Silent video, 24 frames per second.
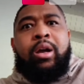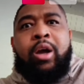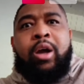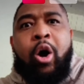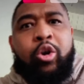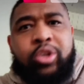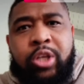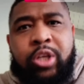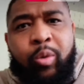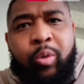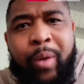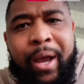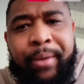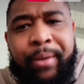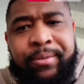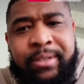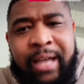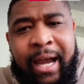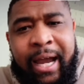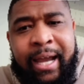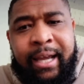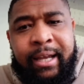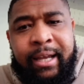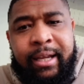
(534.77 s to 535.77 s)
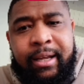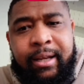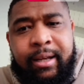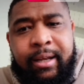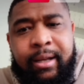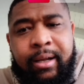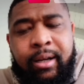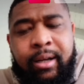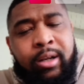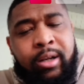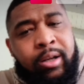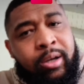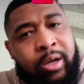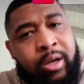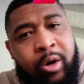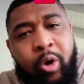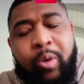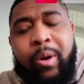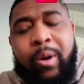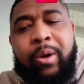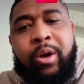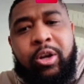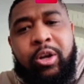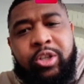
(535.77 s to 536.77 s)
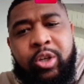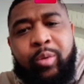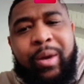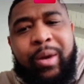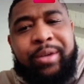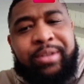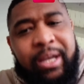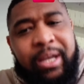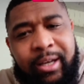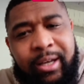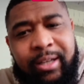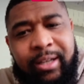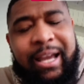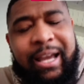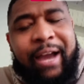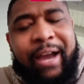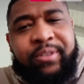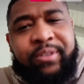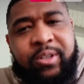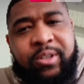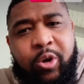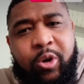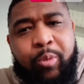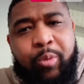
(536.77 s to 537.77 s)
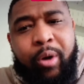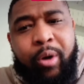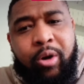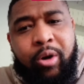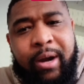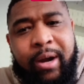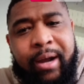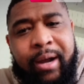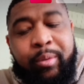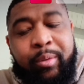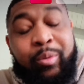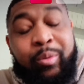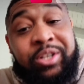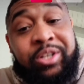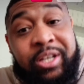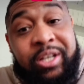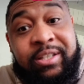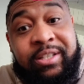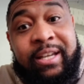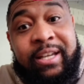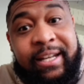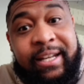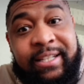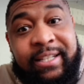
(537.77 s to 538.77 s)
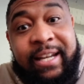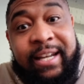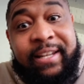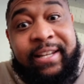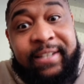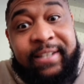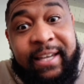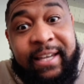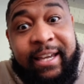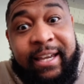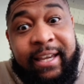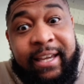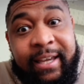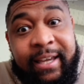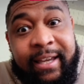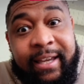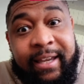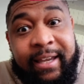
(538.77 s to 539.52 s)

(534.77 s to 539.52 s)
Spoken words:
Go to the website. Go to the website. Look at the after school program that we just did in Tennessee.